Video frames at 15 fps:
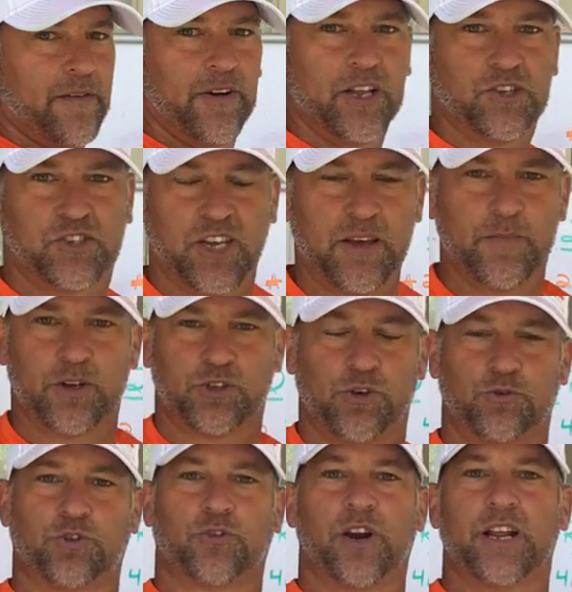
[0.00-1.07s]
have any seam
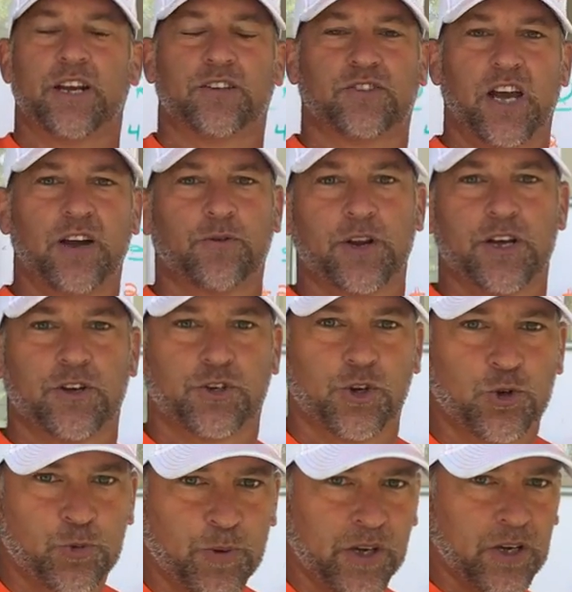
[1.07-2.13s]
issues or any integrity
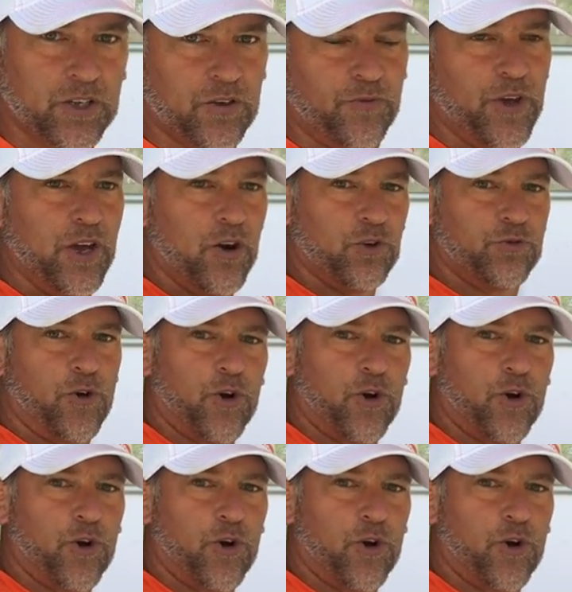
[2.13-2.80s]
issues because if he goes